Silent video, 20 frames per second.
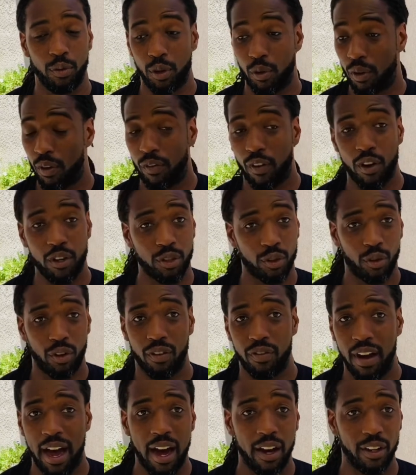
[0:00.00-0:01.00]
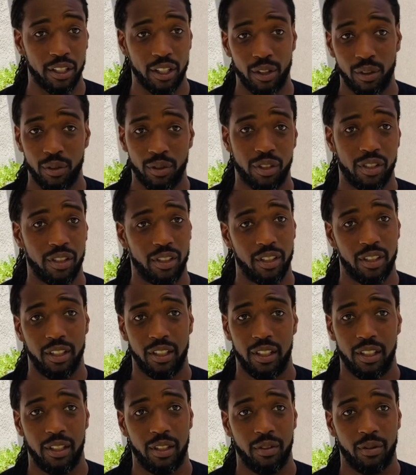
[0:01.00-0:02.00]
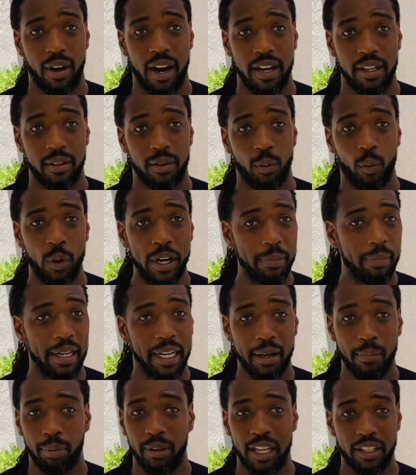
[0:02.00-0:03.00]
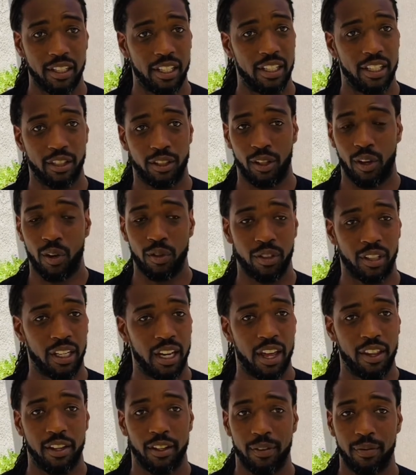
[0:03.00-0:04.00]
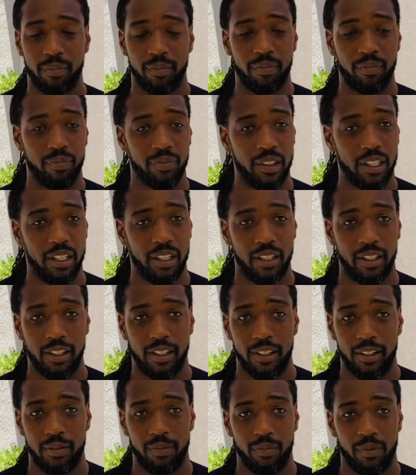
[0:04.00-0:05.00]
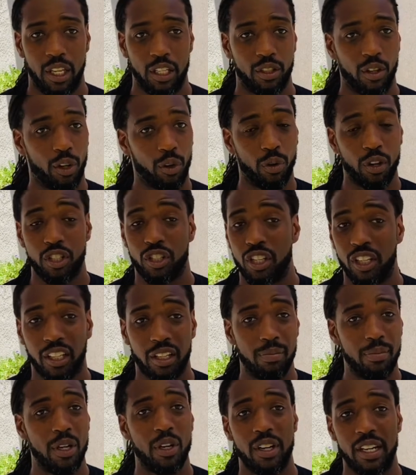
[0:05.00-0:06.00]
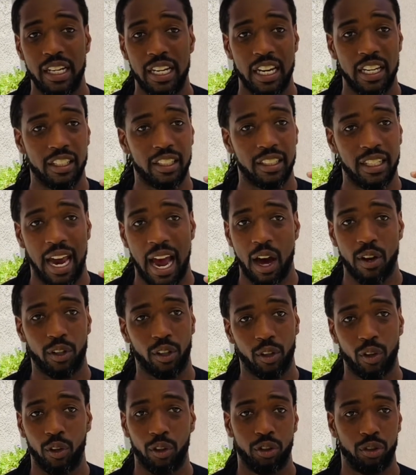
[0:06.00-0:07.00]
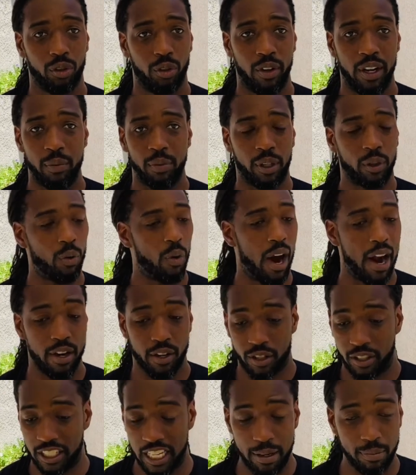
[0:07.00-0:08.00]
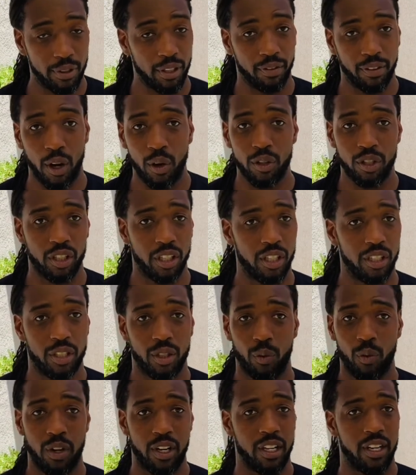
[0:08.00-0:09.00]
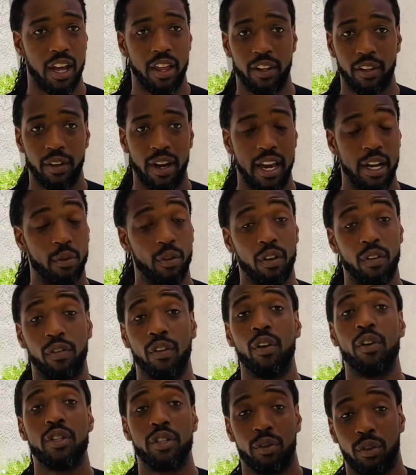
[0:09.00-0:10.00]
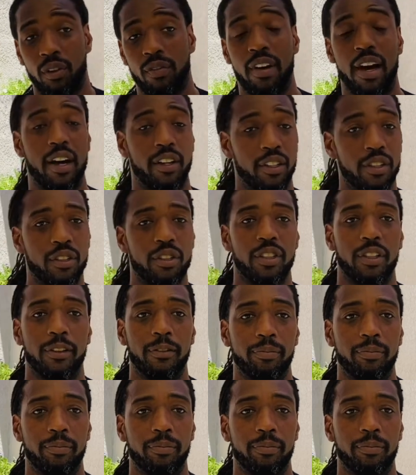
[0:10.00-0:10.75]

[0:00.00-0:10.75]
the reversal of values, right, weeping and blessedness goes together. And so Christian community is countercultural. It requires deep devotion to one another and a reversal of values.